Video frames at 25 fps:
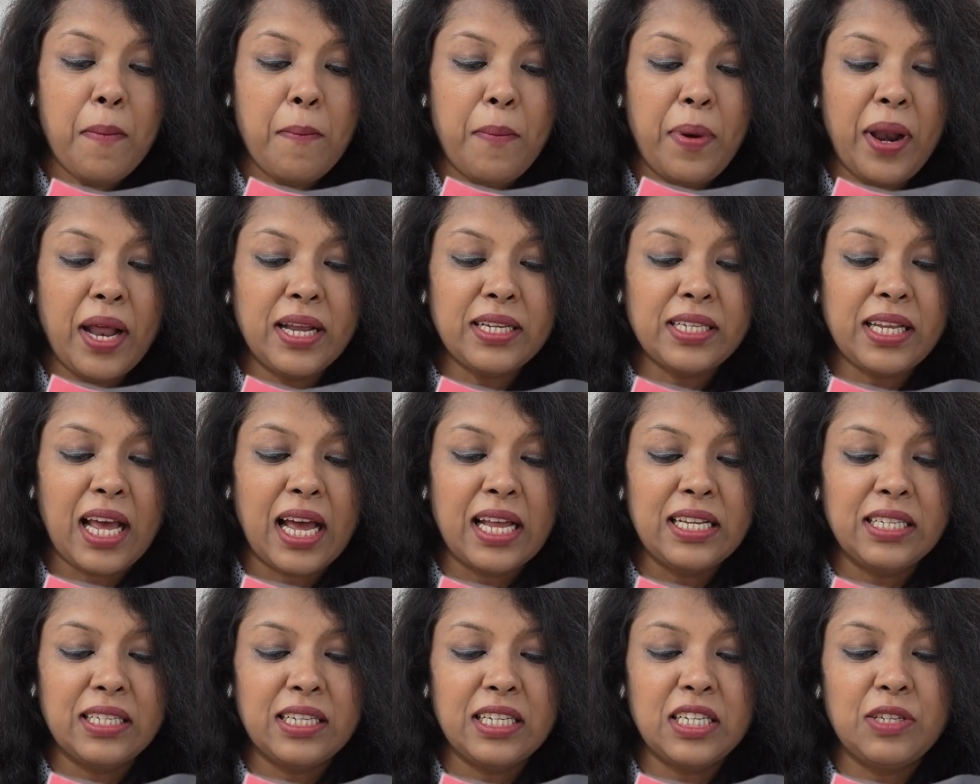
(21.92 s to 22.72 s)
Breast
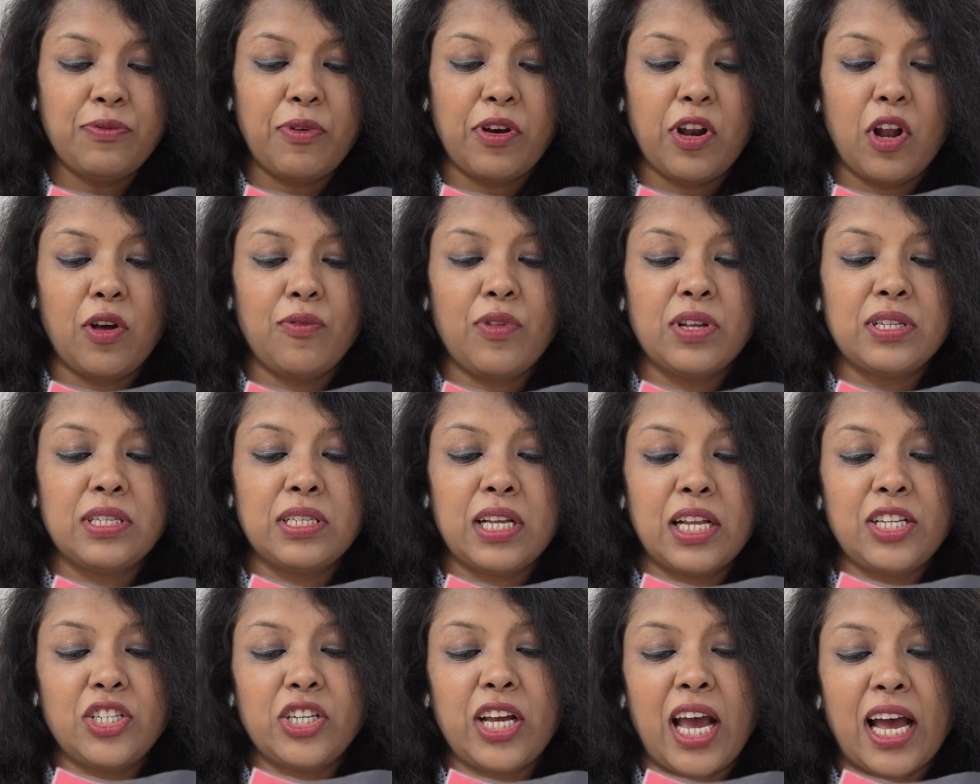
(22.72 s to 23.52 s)
cancer is one of the
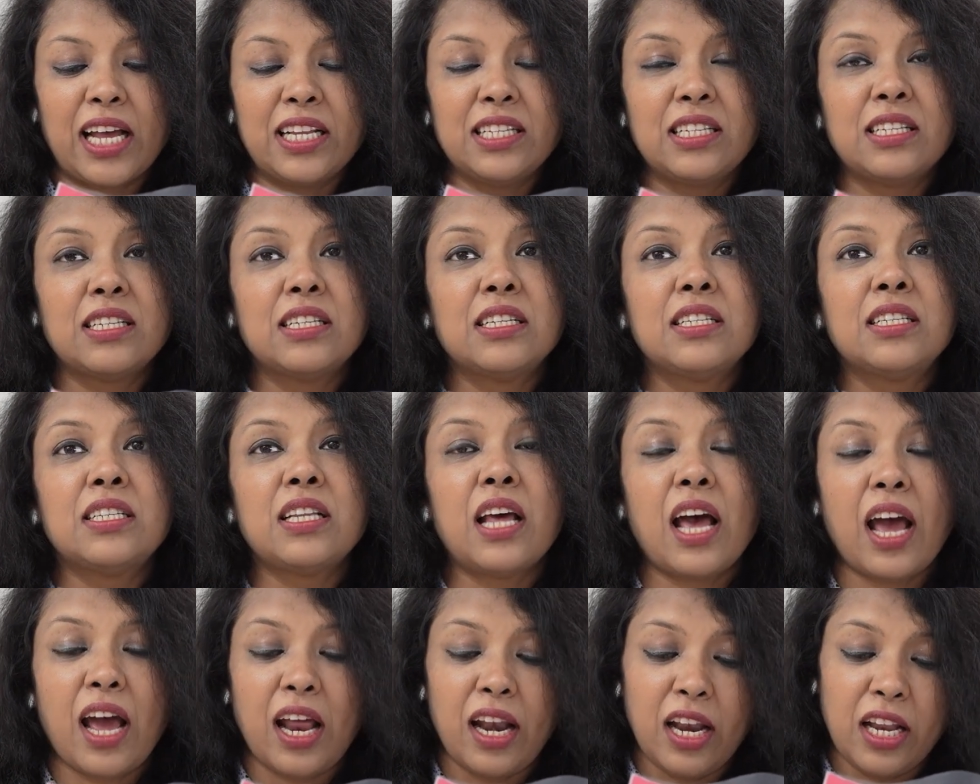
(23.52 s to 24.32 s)
such cancers
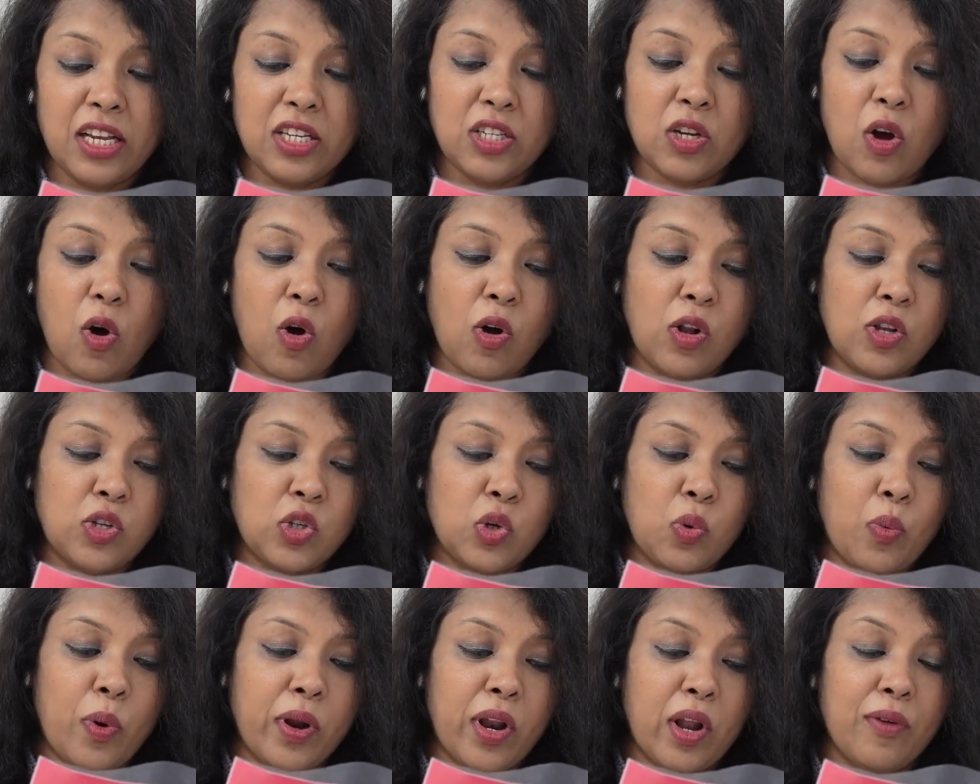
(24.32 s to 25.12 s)
and is
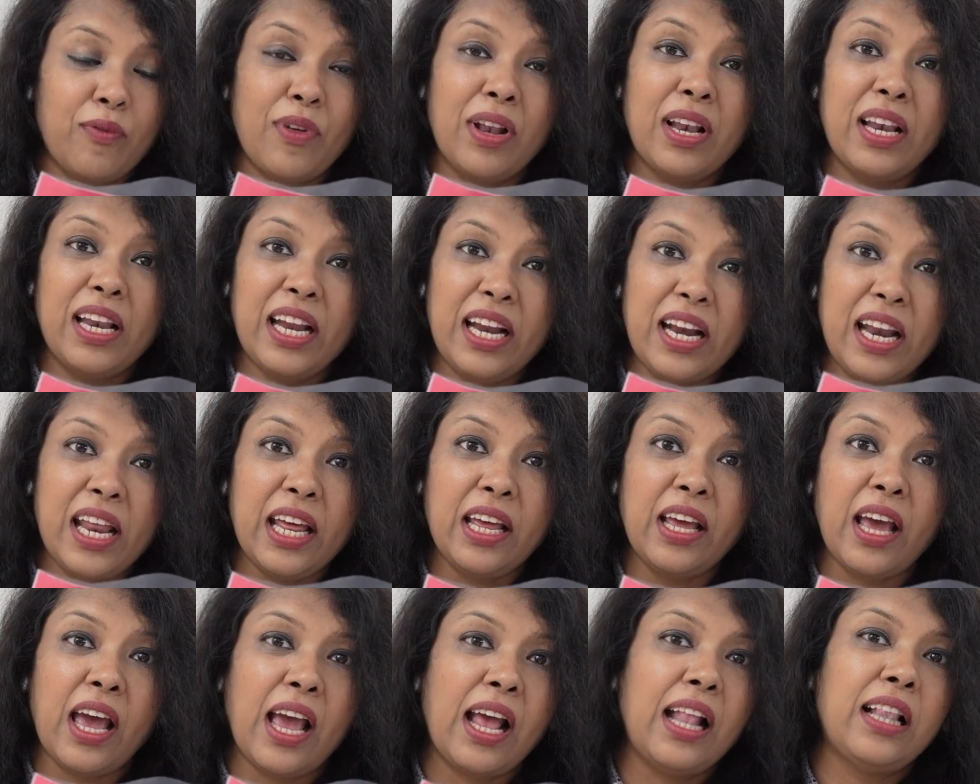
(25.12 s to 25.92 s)
also one of the
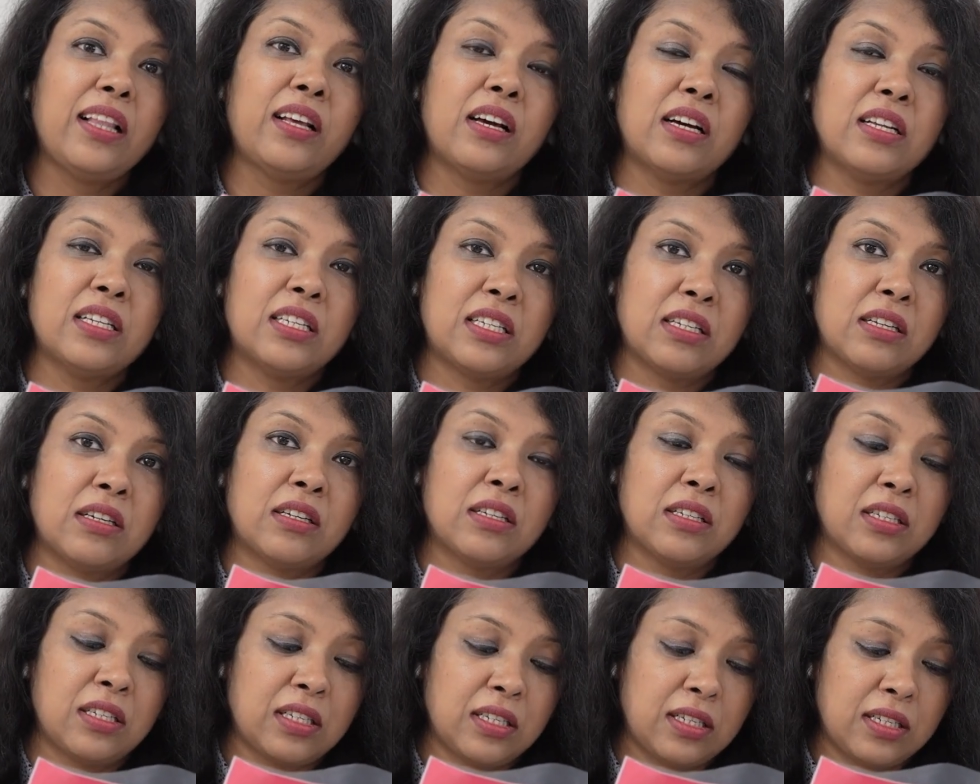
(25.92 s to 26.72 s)
leading health
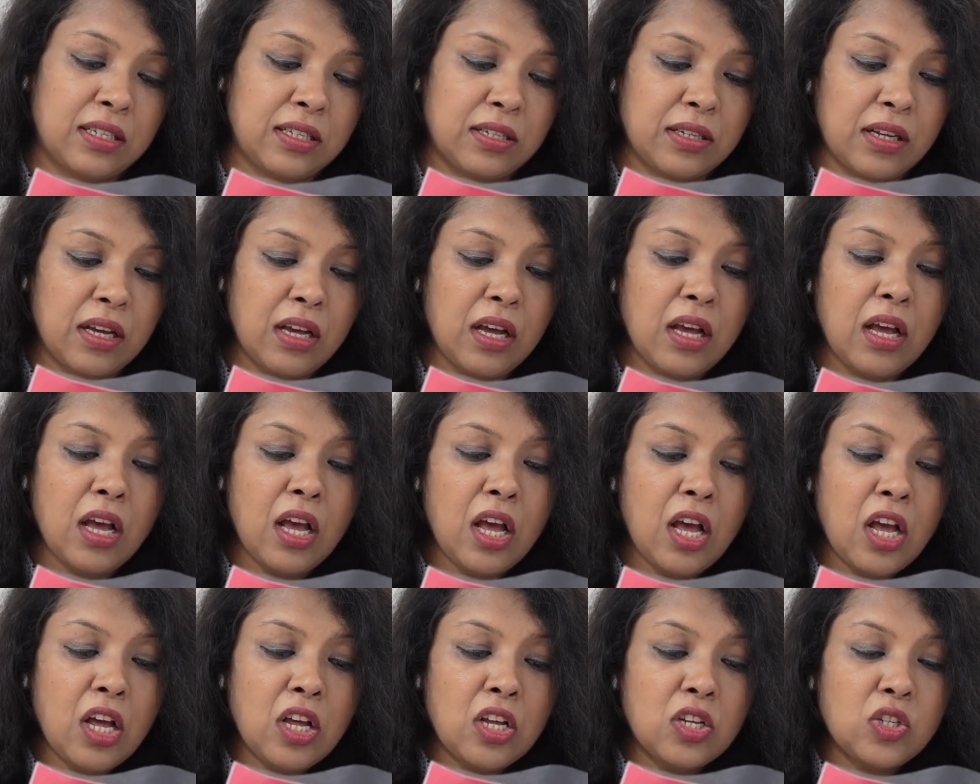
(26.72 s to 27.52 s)
concerns.
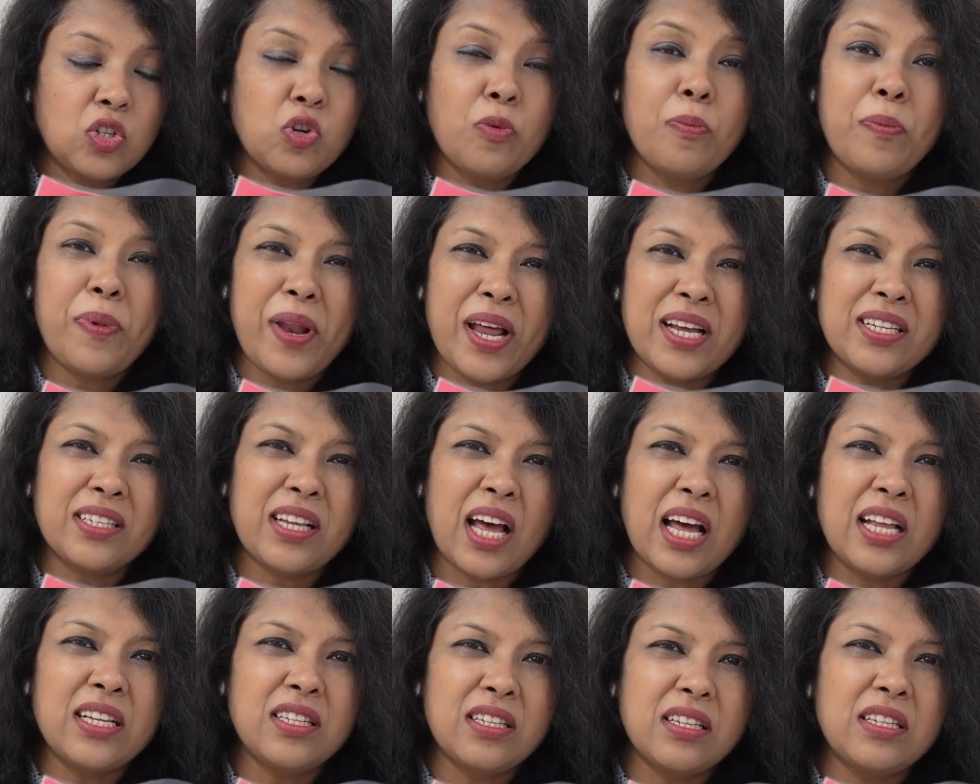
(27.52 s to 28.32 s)
So breast
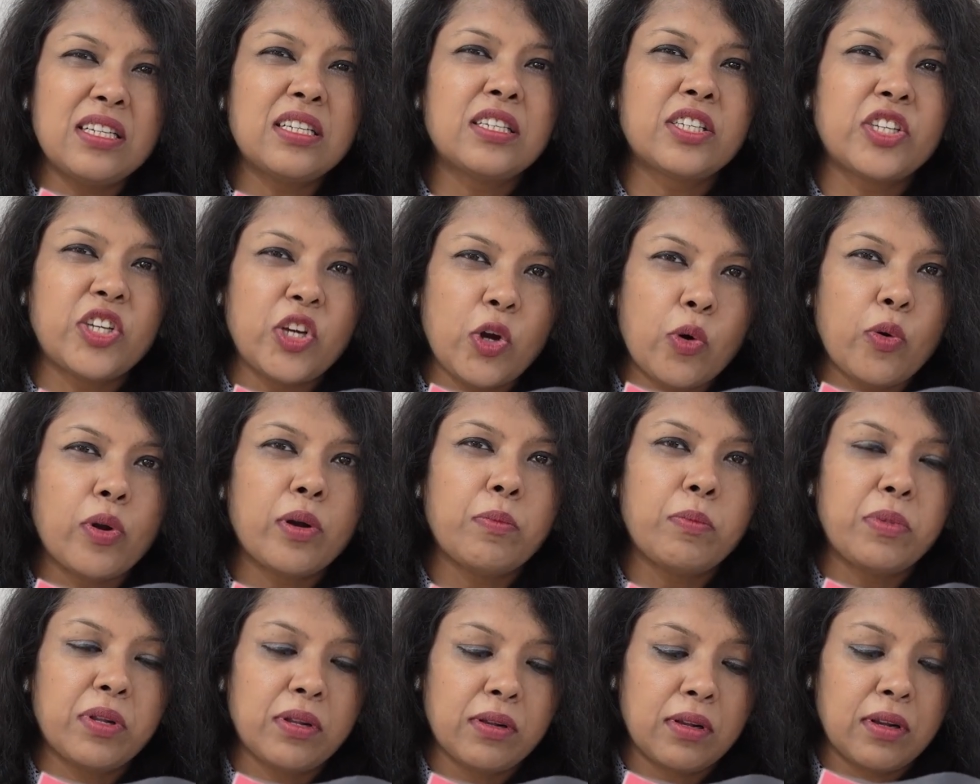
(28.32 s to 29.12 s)
cancer is
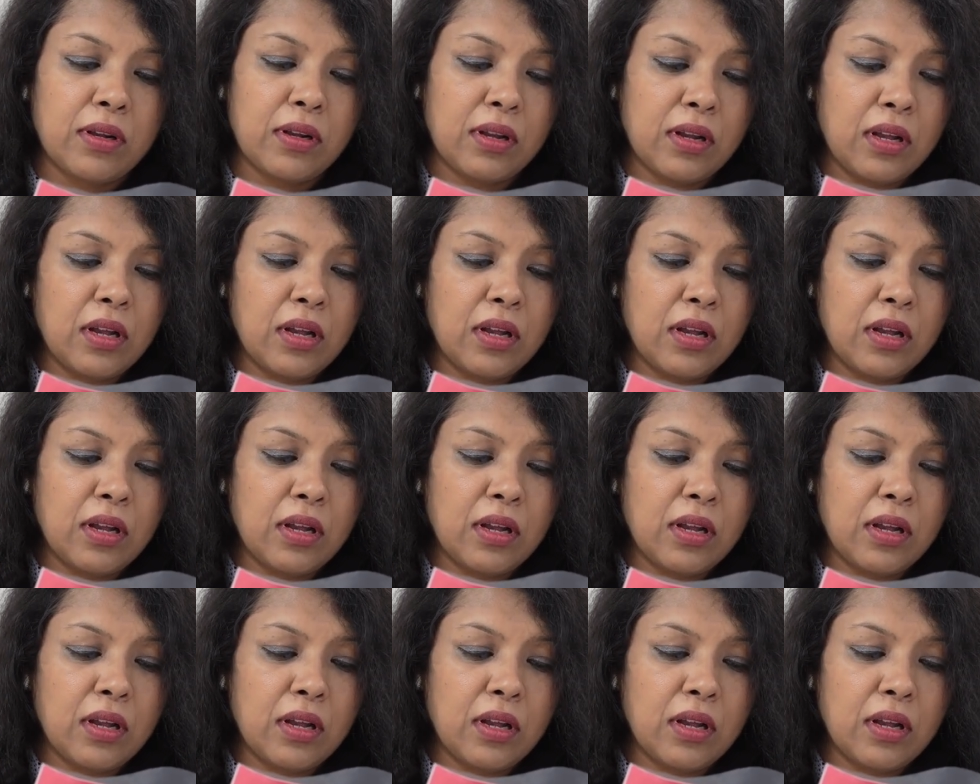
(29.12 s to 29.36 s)
curable.